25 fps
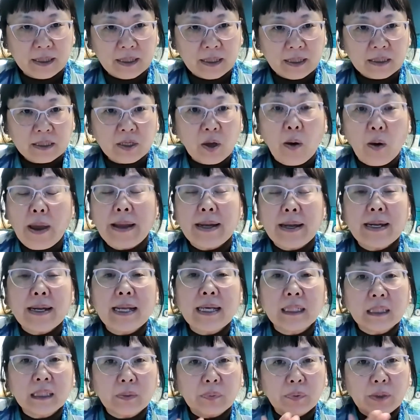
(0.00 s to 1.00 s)
So it
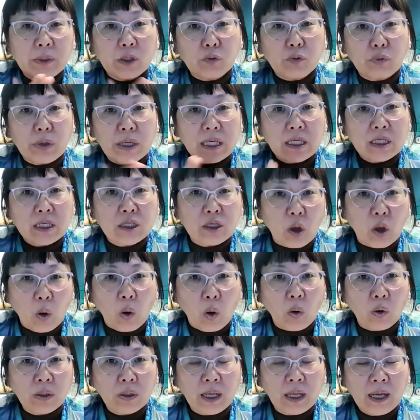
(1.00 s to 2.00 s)
need to be
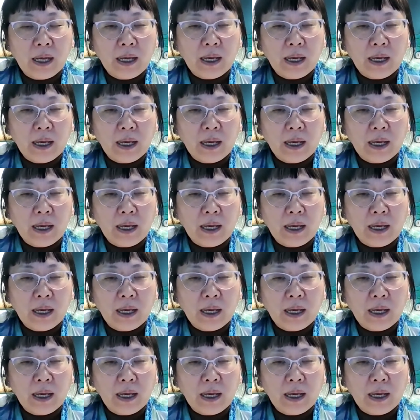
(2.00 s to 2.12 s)
resold.